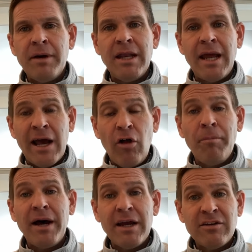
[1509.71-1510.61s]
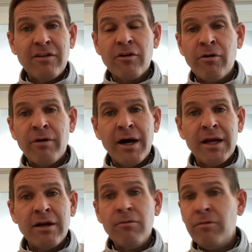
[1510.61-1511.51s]
but Alpine, to their
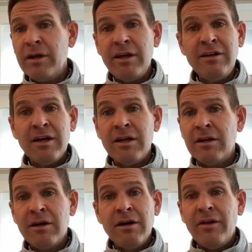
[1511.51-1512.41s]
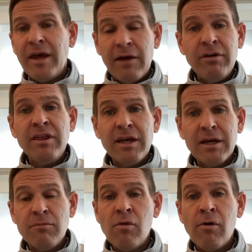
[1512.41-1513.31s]
credit, really did
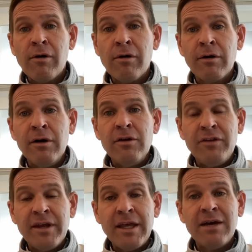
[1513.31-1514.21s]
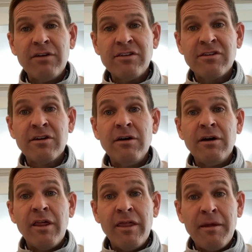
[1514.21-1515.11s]
everything and more to give us
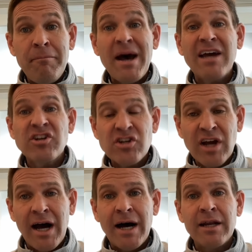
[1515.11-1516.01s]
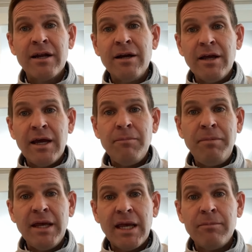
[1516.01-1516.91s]
the best shot at
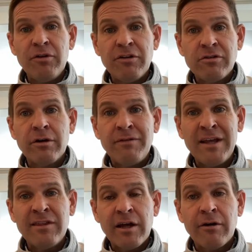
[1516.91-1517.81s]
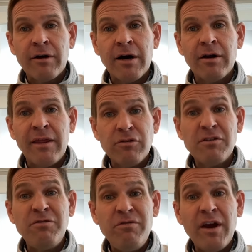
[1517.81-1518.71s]
being able to sort of hit that earnout. And that
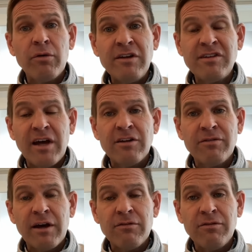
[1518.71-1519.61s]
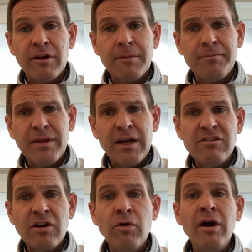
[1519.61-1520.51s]
was a very satisfying feeling.
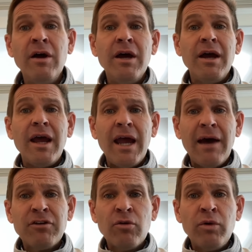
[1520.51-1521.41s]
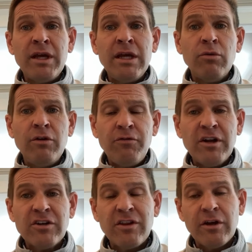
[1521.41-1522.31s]
And so after we
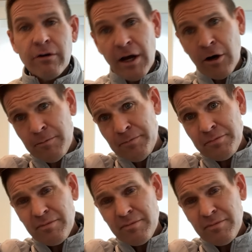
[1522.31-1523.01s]
finished the earnout,